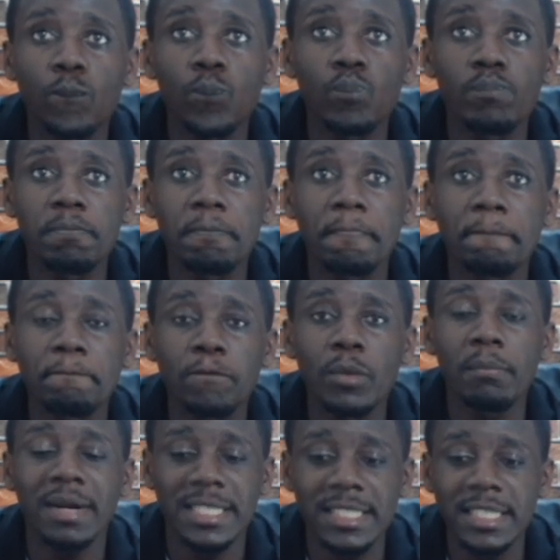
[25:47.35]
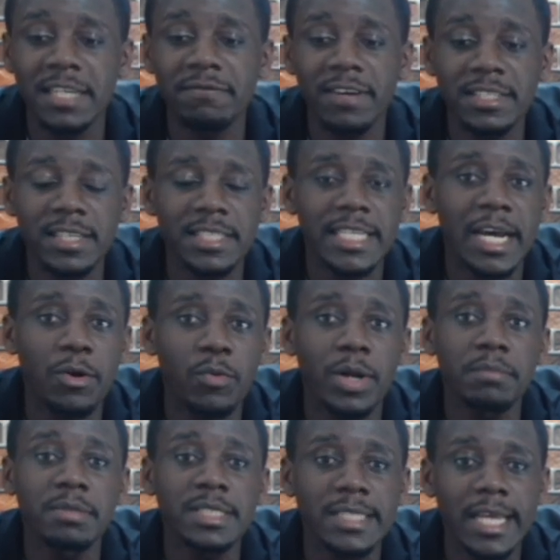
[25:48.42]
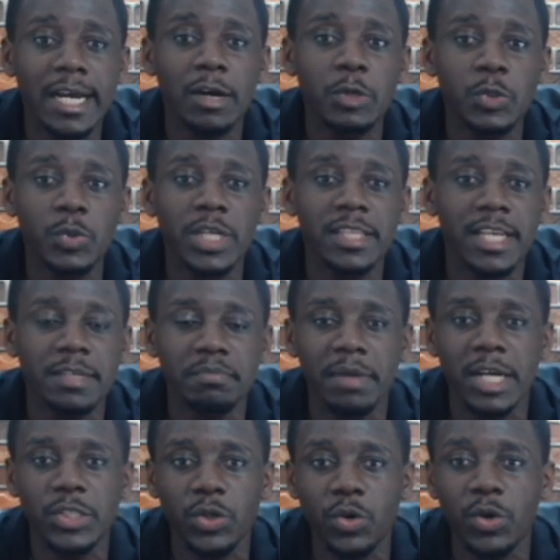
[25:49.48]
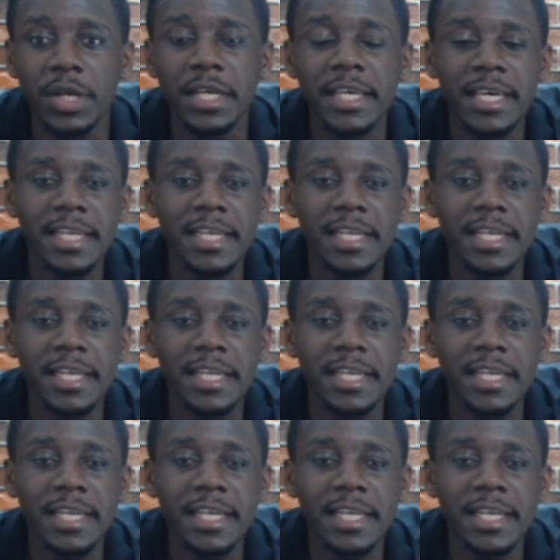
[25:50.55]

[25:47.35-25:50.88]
Martinelli versus Aaron Wan-Bissaka. Who is winning that battle?